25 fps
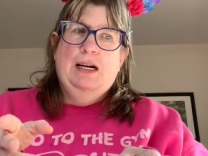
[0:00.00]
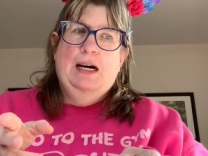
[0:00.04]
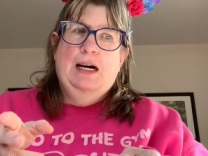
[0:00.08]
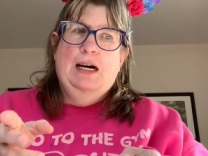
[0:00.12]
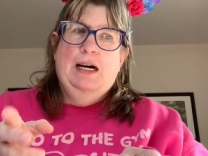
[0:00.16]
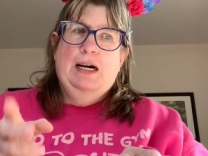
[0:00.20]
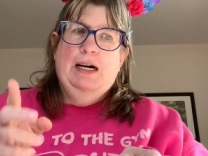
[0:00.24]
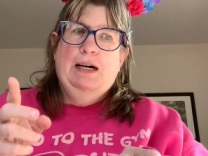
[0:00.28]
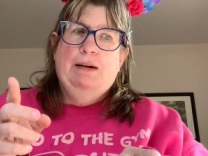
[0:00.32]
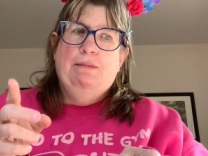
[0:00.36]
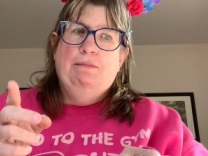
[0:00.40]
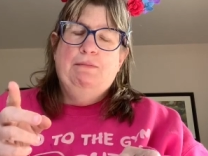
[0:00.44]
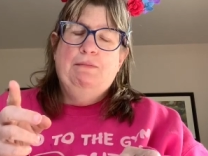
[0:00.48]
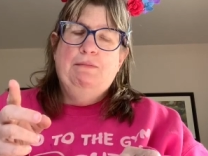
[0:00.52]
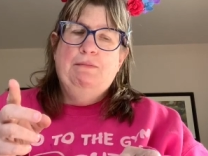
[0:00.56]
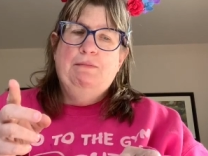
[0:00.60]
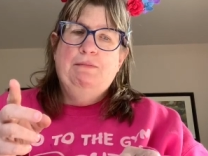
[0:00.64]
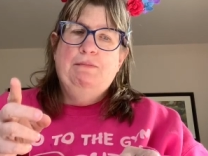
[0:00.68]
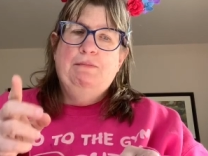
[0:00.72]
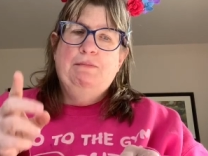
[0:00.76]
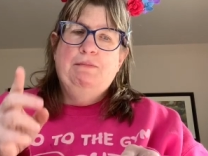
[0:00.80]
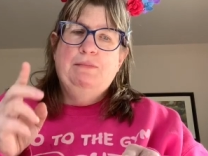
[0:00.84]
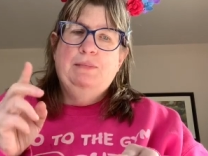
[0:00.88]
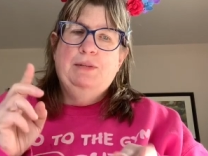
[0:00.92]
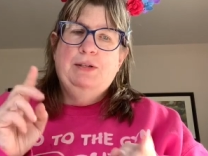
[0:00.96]
um,
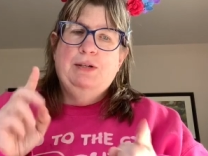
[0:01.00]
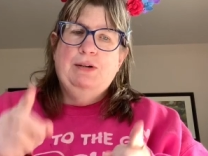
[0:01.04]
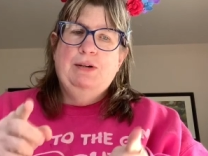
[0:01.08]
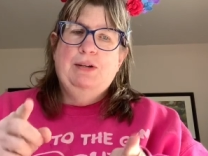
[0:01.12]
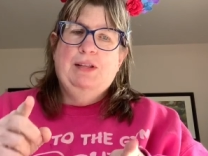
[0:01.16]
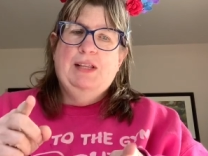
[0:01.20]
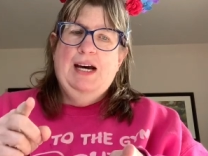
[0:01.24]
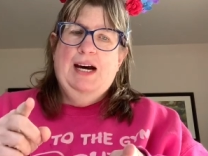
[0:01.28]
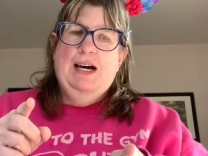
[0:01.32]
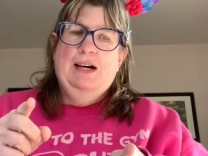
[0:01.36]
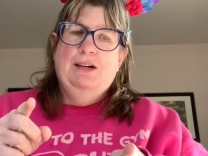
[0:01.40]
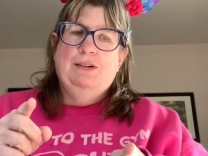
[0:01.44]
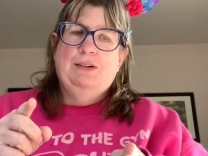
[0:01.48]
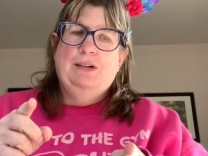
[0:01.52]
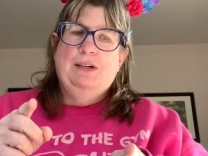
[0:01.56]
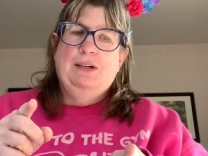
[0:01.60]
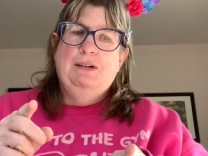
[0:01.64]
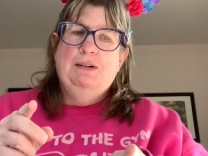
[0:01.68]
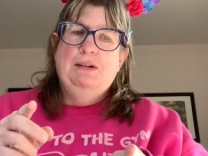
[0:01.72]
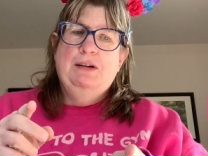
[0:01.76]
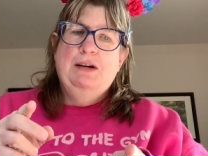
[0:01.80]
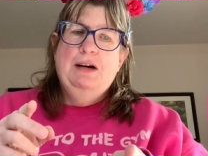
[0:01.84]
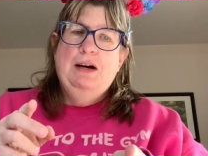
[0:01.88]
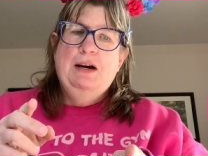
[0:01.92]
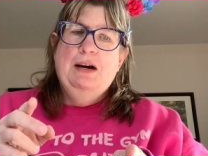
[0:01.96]

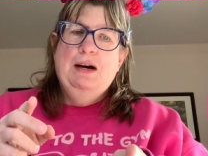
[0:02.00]
2000,